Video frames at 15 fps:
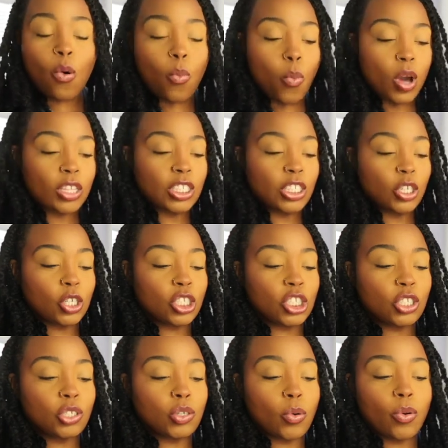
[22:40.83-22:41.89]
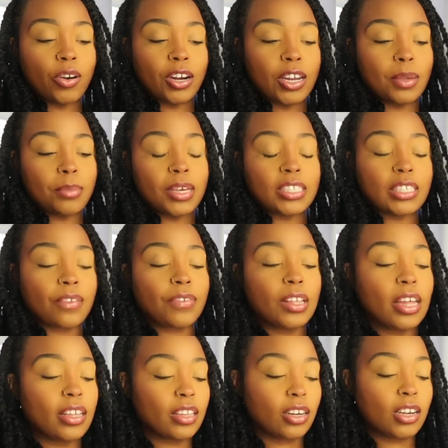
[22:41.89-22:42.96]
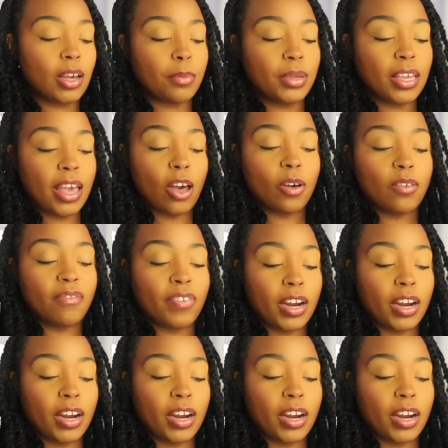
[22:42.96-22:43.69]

what's your story because i feel like they're coming out